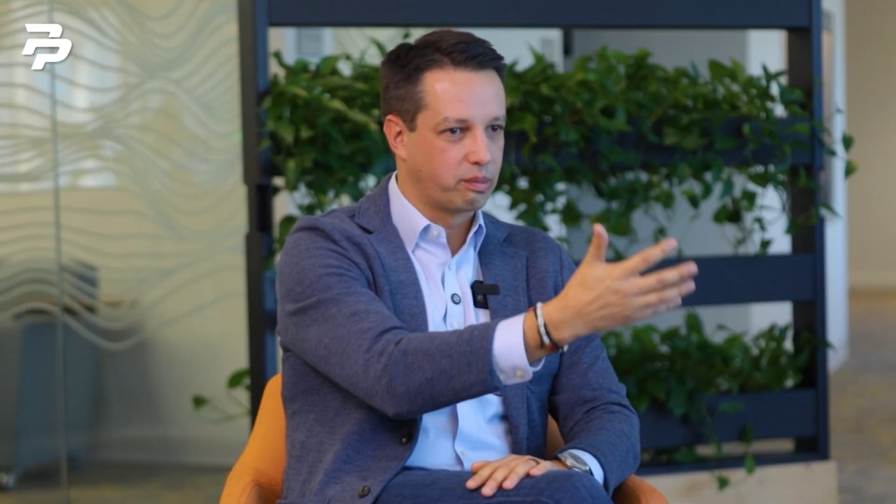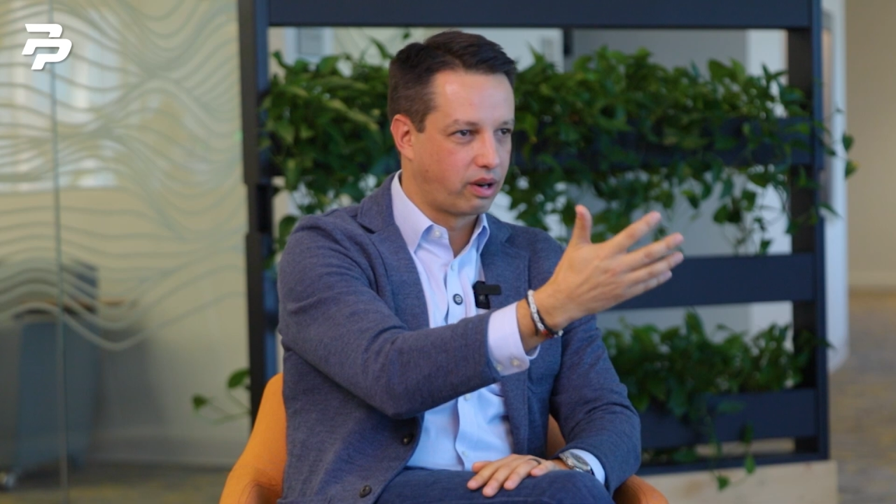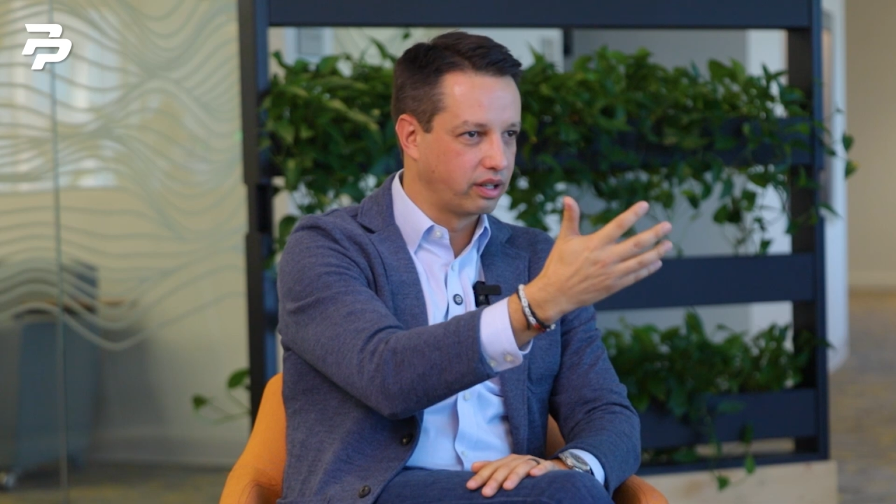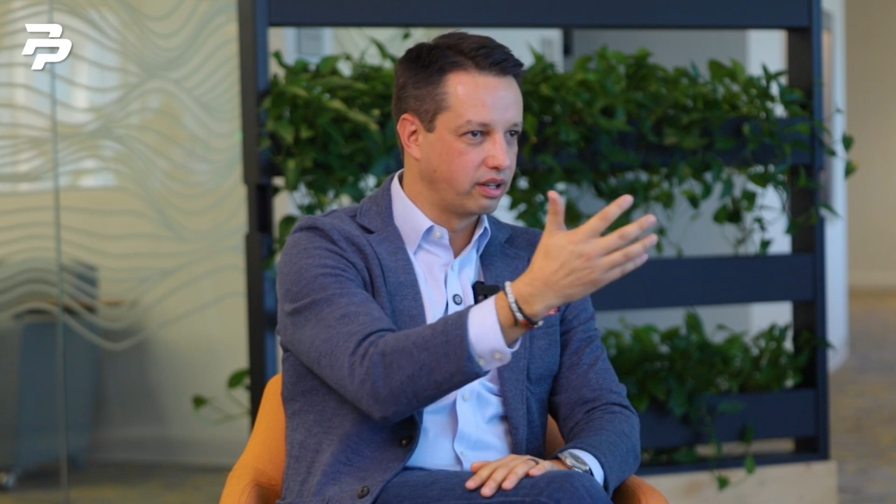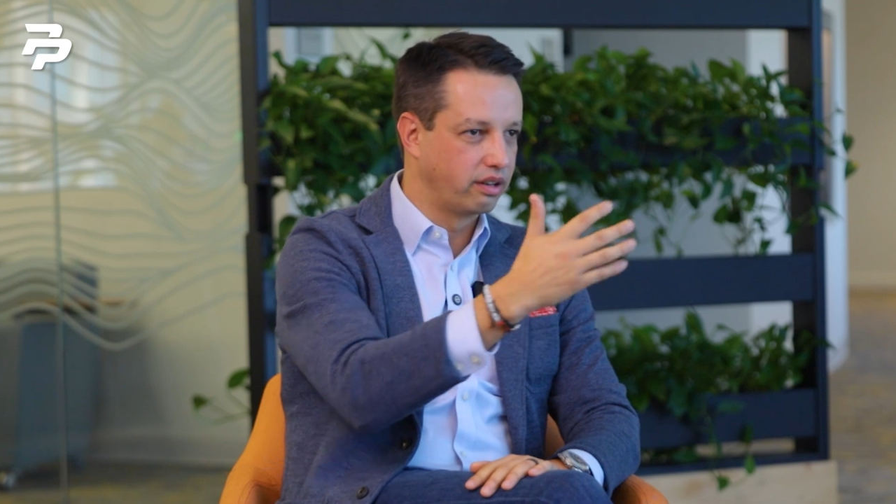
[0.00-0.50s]

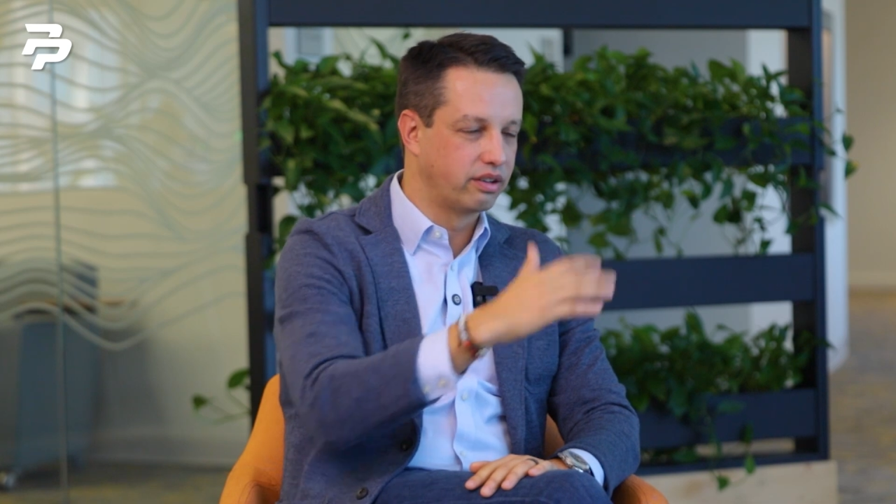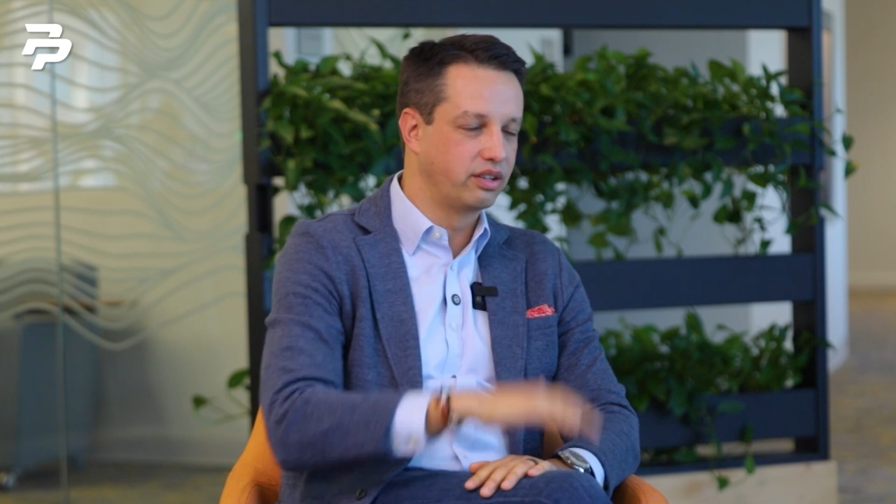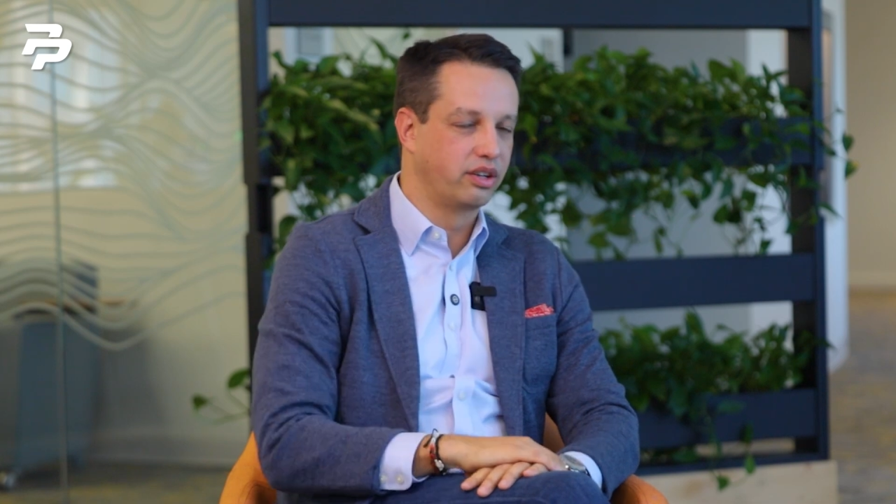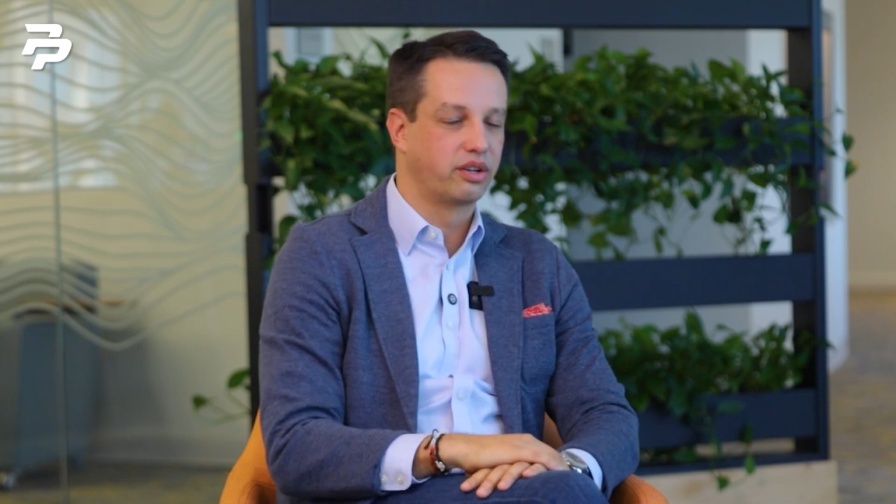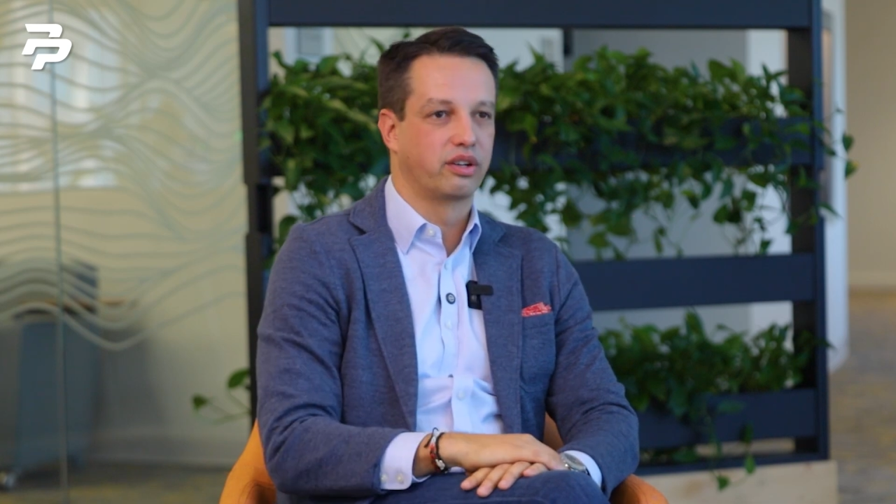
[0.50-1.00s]
probably near and
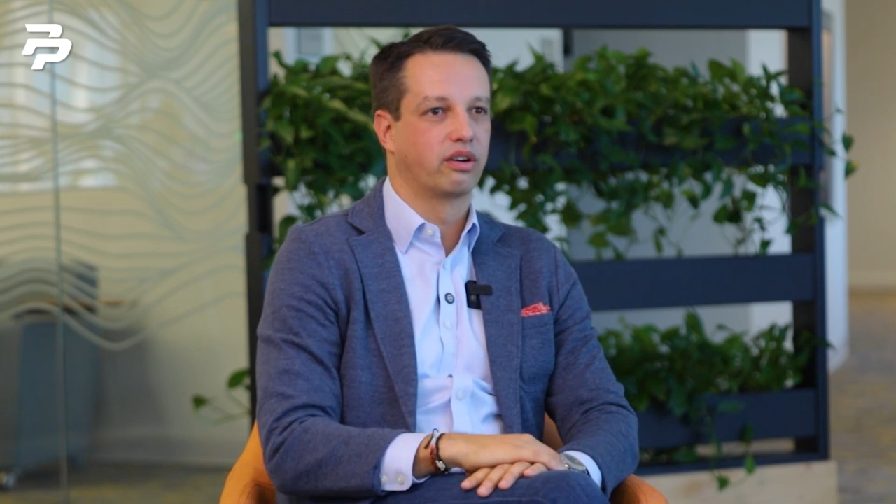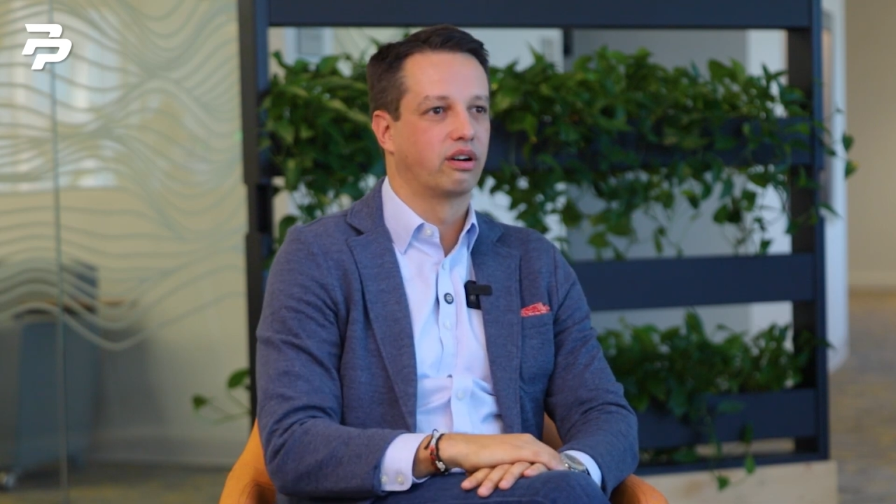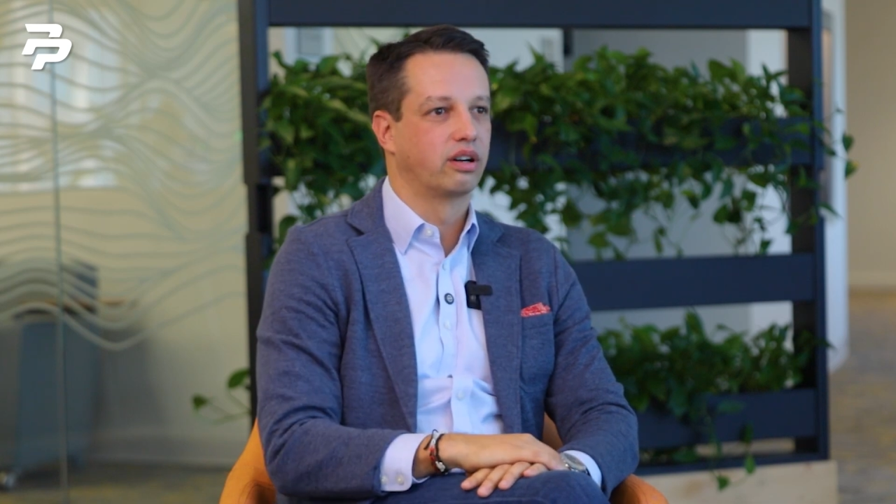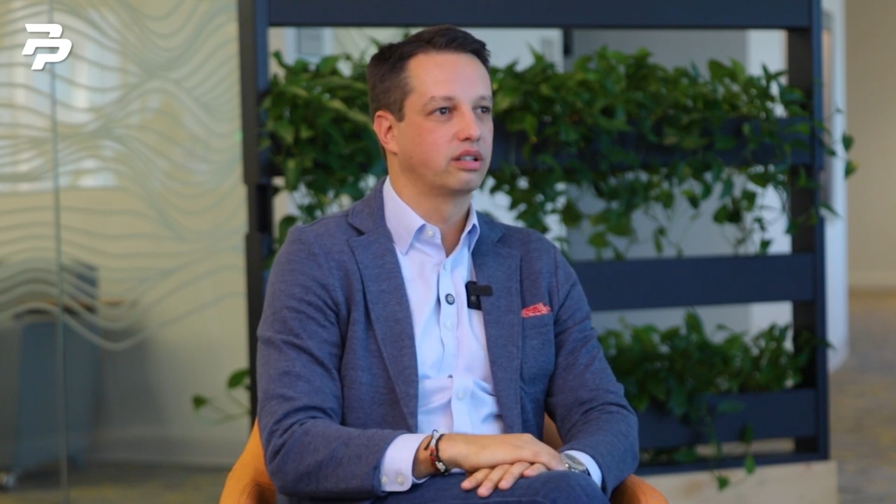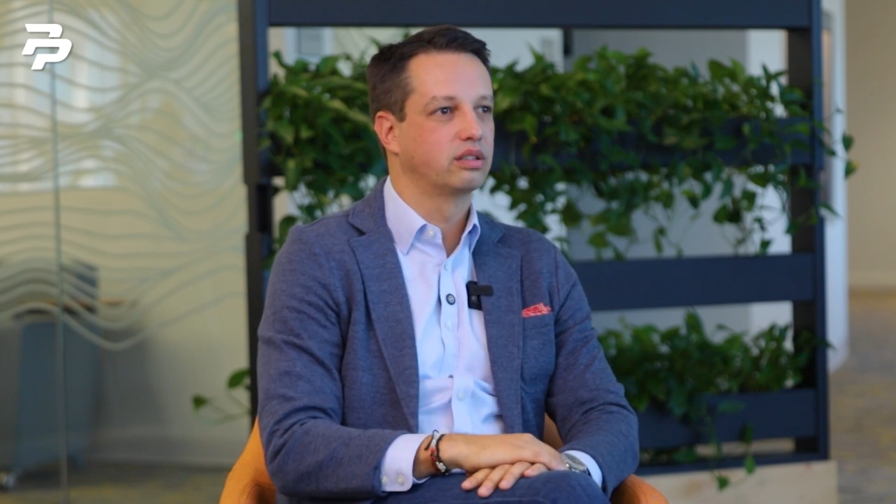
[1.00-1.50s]
dear to your
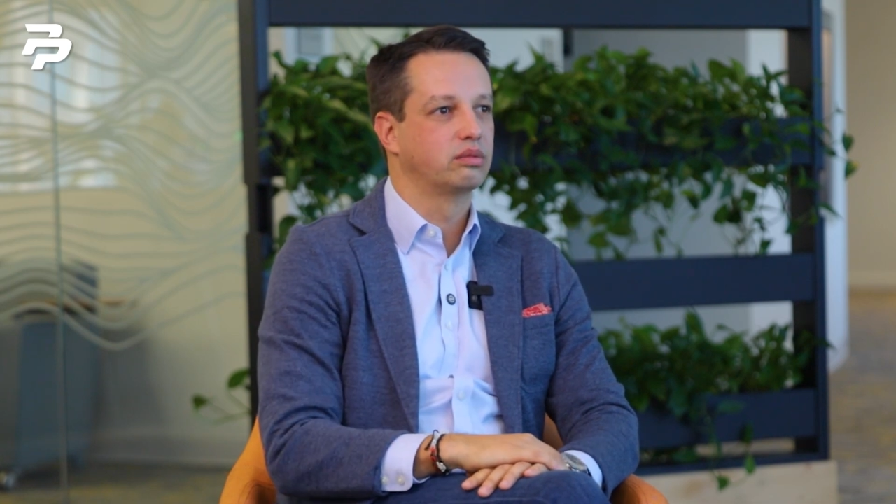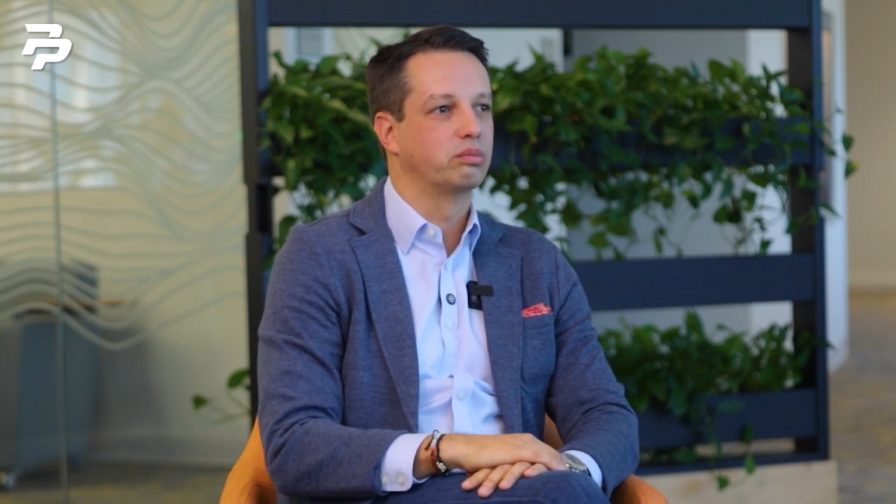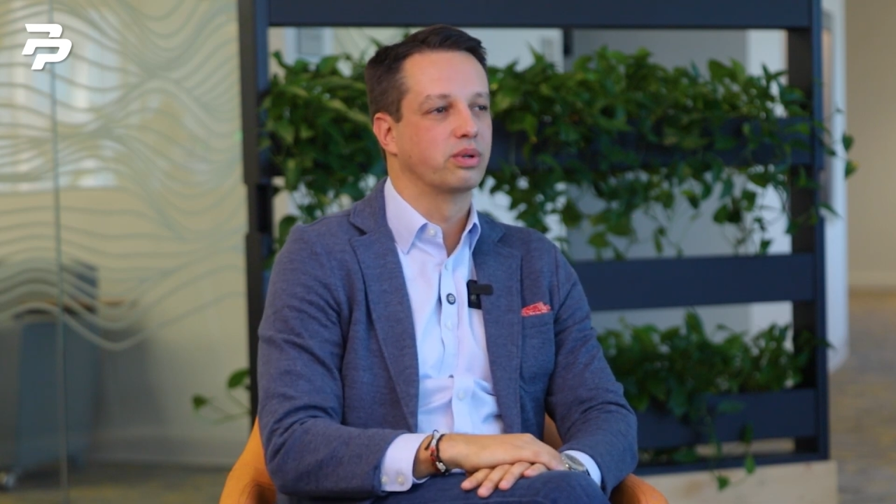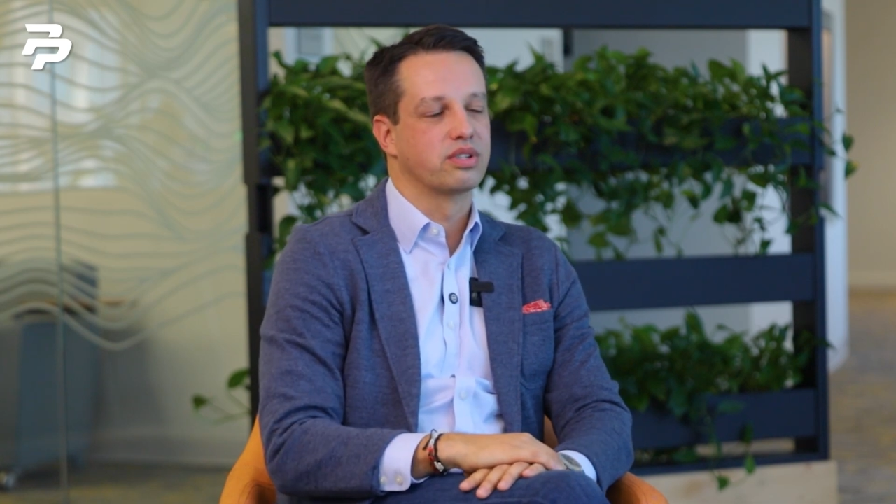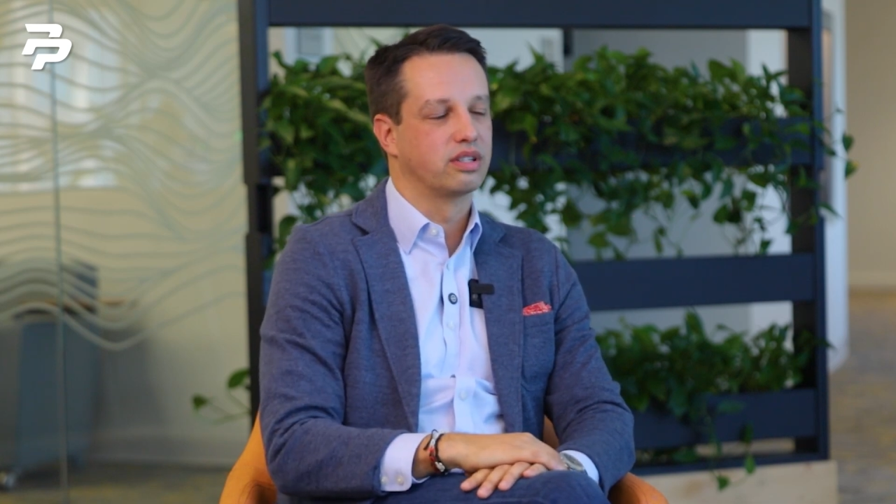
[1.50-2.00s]
heart,
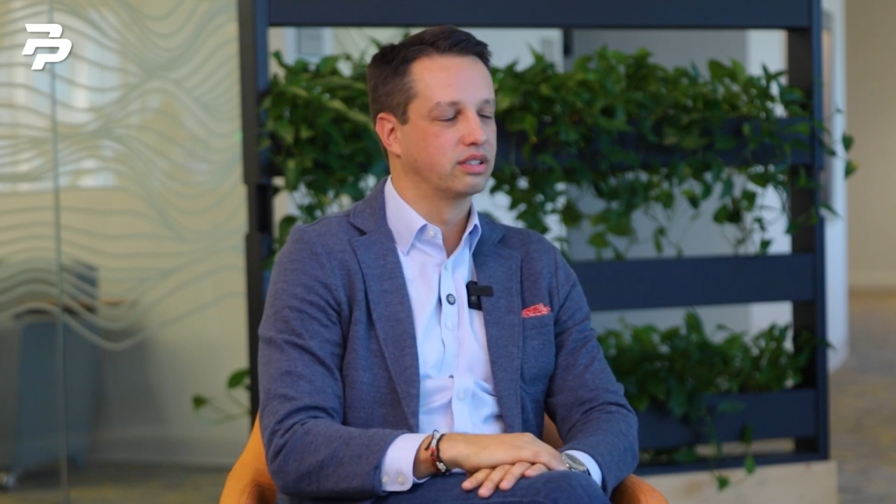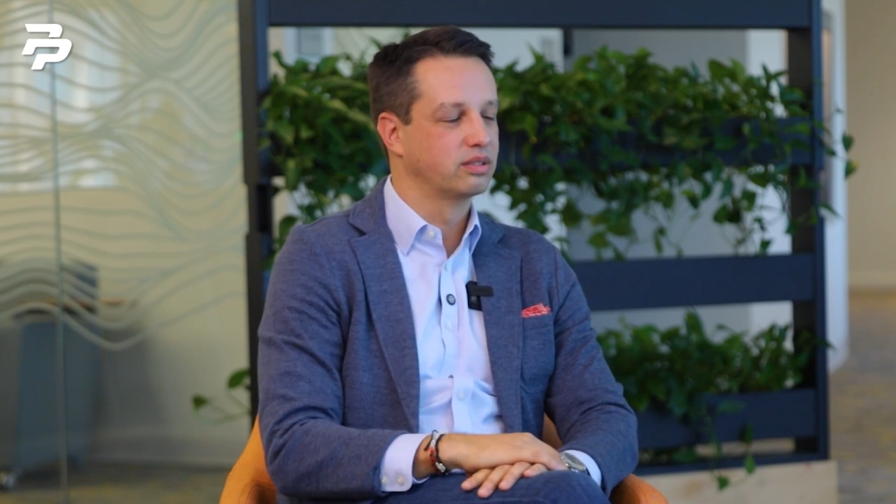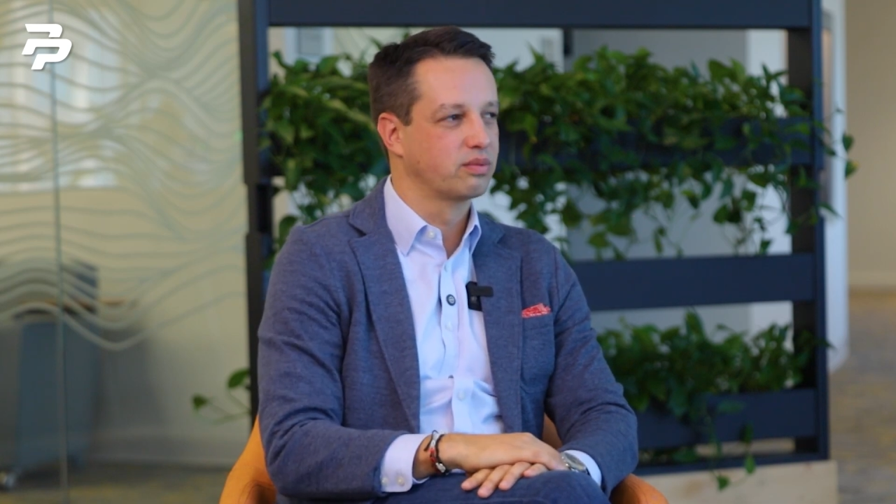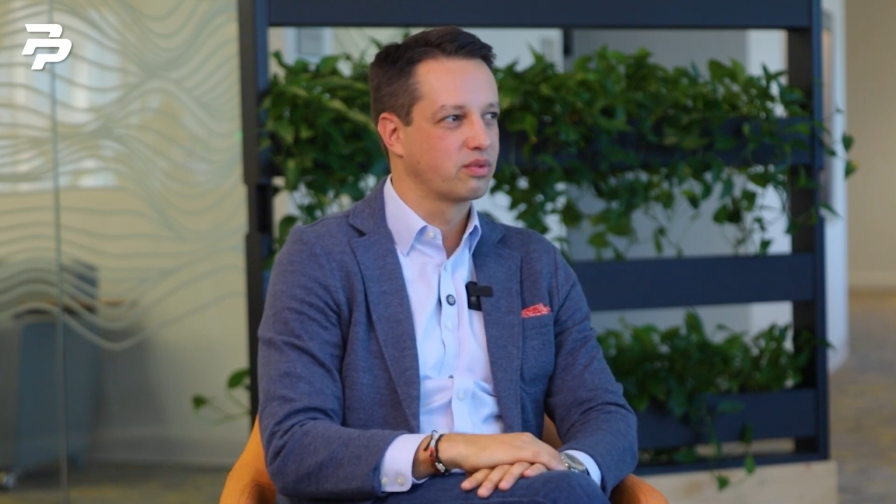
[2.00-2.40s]
Brazil.